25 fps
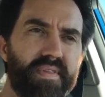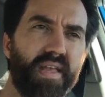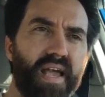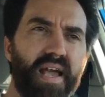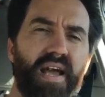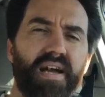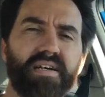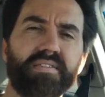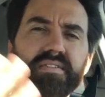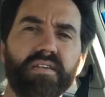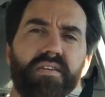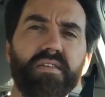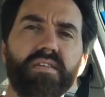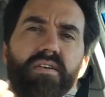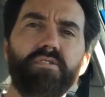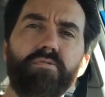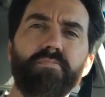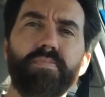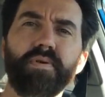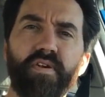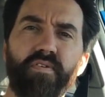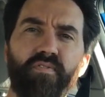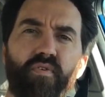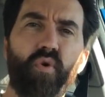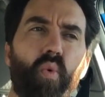has a little
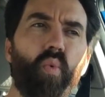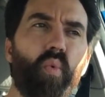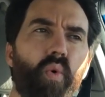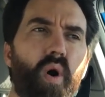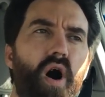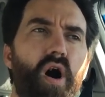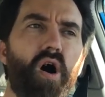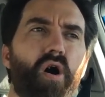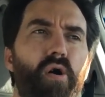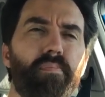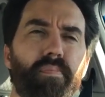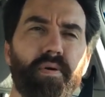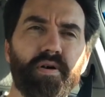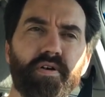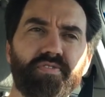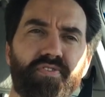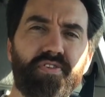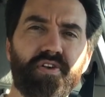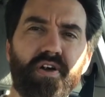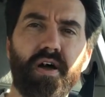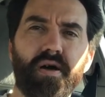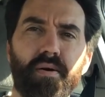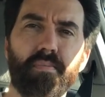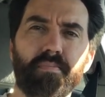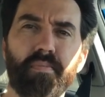bit of a wall built
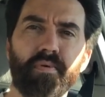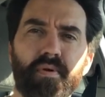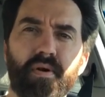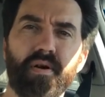up